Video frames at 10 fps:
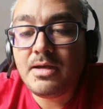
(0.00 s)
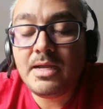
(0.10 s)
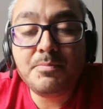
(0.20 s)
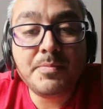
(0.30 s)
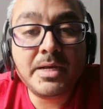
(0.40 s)

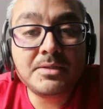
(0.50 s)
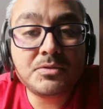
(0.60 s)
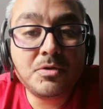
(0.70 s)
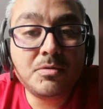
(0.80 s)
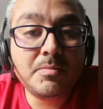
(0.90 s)
I
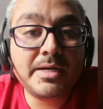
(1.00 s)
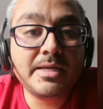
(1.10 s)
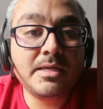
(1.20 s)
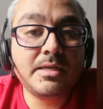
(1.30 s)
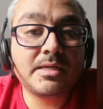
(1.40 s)
passed all my
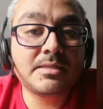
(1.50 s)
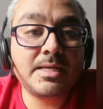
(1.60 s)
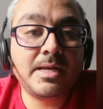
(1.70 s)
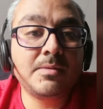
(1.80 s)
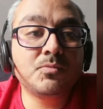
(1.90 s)

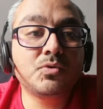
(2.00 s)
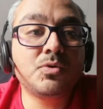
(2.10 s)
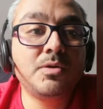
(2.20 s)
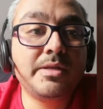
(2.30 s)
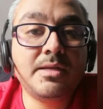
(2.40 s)
exams,
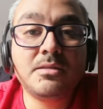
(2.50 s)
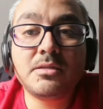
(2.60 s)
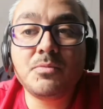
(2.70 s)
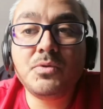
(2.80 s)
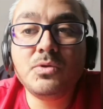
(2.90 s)
all the
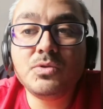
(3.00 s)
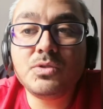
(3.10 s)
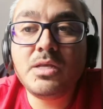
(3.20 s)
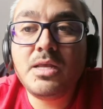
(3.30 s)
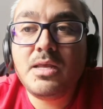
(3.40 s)

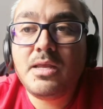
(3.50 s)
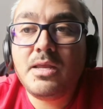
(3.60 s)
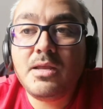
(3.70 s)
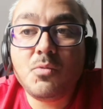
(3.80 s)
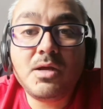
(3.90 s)
interviews,
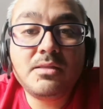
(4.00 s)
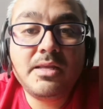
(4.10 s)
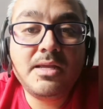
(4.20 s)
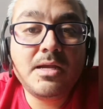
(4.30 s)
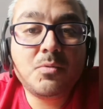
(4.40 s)
and one
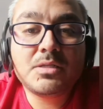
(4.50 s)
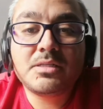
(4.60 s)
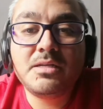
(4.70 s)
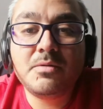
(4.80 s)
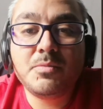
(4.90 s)
day I was
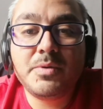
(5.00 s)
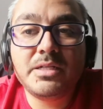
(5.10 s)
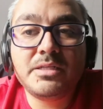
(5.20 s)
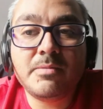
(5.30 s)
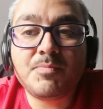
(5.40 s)
here in
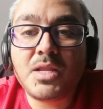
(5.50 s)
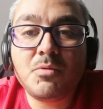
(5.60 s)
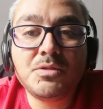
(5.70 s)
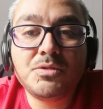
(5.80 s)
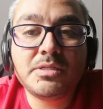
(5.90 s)
Belgium. I
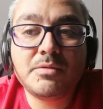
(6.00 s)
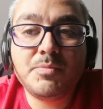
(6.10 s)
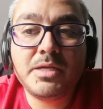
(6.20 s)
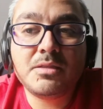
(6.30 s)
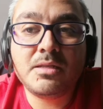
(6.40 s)
was not
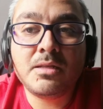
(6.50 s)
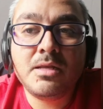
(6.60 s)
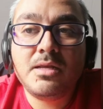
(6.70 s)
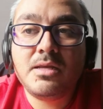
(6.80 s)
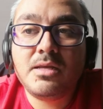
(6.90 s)
expecting.
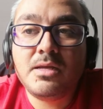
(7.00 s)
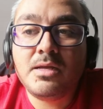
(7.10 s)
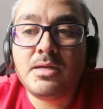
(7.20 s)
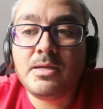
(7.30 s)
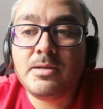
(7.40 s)

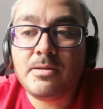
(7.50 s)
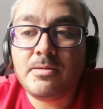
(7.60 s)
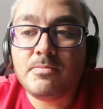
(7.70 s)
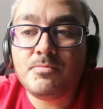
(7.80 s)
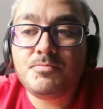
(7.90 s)

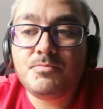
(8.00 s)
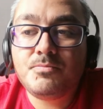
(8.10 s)
And